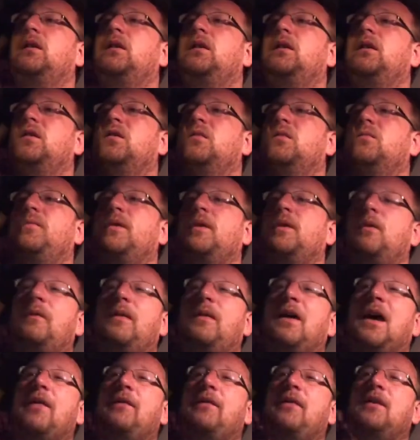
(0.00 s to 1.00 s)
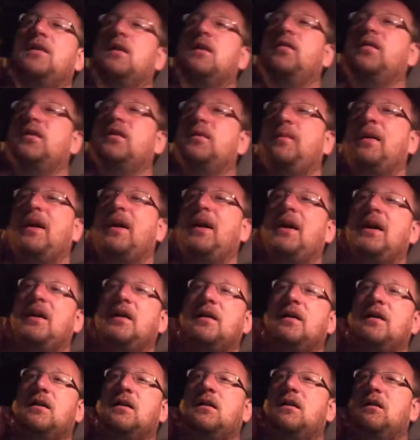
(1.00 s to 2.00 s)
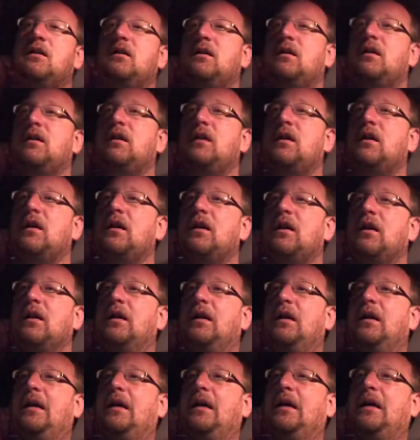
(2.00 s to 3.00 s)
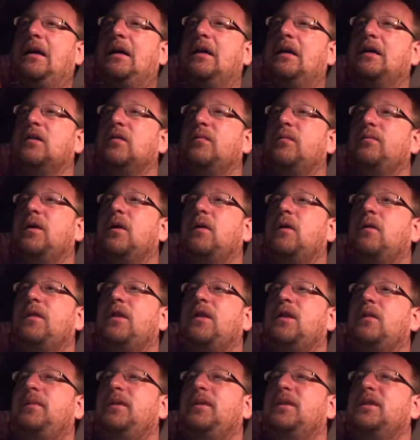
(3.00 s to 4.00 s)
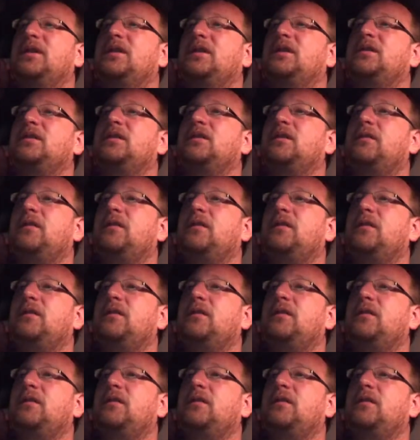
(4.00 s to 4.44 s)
you're both have each other's back, and you're both in a position,